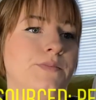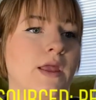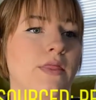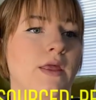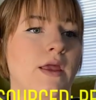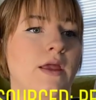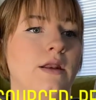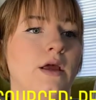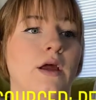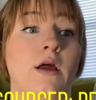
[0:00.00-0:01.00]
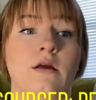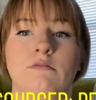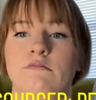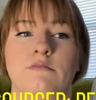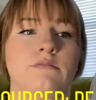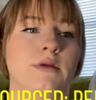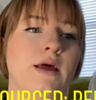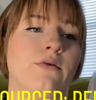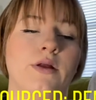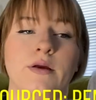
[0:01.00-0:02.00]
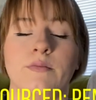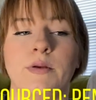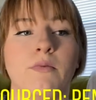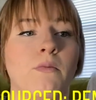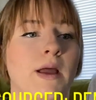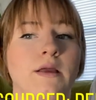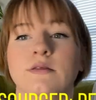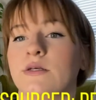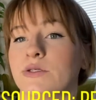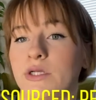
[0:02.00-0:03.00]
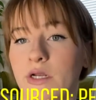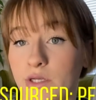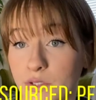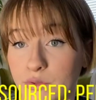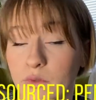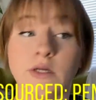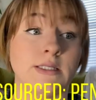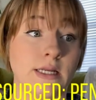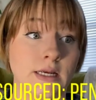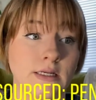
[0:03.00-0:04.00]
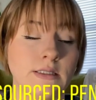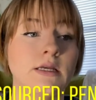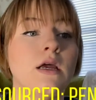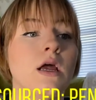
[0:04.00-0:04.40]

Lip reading: and then I don't know, people might search unusual because it is,